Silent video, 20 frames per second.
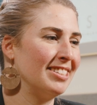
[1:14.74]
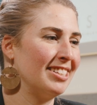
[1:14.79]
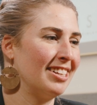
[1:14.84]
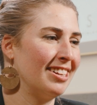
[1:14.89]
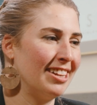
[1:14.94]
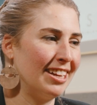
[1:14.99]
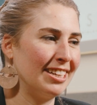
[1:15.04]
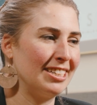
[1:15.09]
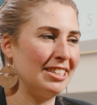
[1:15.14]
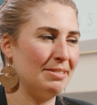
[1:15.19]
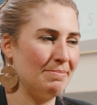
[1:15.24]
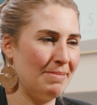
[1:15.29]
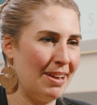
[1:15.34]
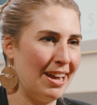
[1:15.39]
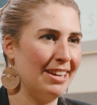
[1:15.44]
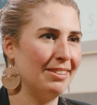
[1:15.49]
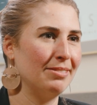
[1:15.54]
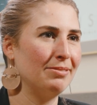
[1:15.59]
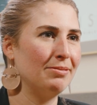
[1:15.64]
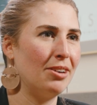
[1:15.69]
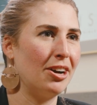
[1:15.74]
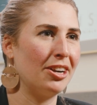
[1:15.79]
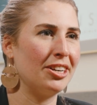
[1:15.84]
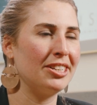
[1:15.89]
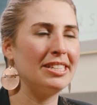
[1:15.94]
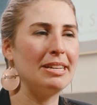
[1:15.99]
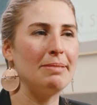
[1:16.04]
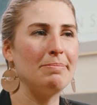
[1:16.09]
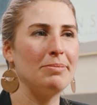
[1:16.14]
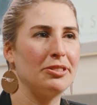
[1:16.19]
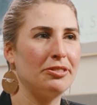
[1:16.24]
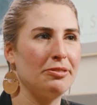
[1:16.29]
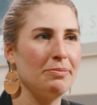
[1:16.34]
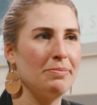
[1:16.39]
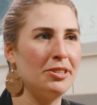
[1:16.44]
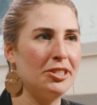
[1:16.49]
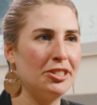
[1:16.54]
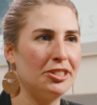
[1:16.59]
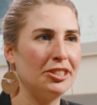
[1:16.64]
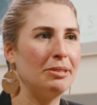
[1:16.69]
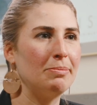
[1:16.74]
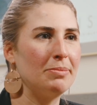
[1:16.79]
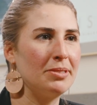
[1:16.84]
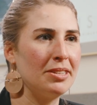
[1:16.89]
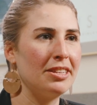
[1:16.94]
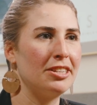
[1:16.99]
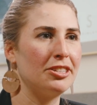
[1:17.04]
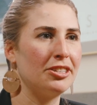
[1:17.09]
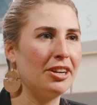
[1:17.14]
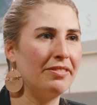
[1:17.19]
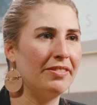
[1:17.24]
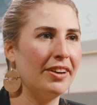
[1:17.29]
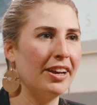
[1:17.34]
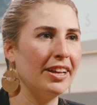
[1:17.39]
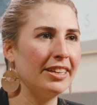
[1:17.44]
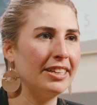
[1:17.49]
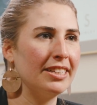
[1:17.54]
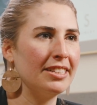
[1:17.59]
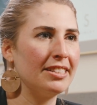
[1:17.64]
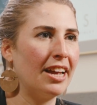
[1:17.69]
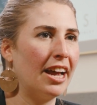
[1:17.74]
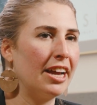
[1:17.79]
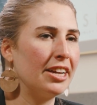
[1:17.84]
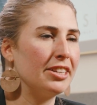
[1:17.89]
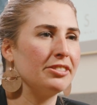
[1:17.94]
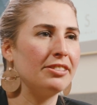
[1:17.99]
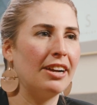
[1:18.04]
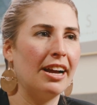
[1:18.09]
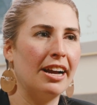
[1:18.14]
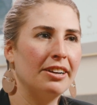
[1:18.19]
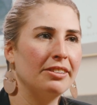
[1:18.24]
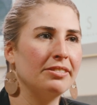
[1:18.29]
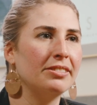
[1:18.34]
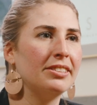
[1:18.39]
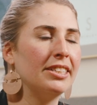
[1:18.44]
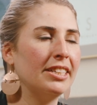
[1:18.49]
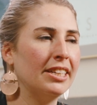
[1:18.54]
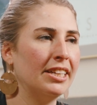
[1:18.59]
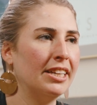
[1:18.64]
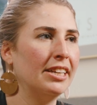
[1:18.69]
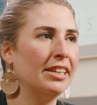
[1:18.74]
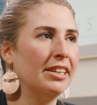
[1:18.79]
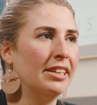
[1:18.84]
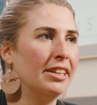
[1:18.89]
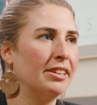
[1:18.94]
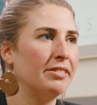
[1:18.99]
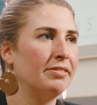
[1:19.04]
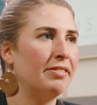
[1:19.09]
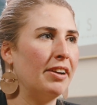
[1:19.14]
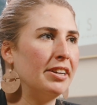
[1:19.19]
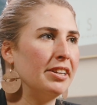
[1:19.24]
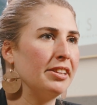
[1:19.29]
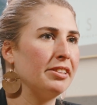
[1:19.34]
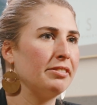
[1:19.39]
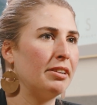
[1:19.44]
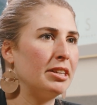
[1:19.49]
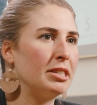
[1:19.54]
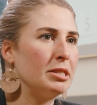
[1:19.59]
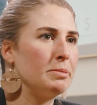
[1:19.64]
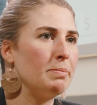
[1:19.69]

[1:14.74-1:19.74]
Collected my water samples from the streams in the dry valleys, hiked around, finding the right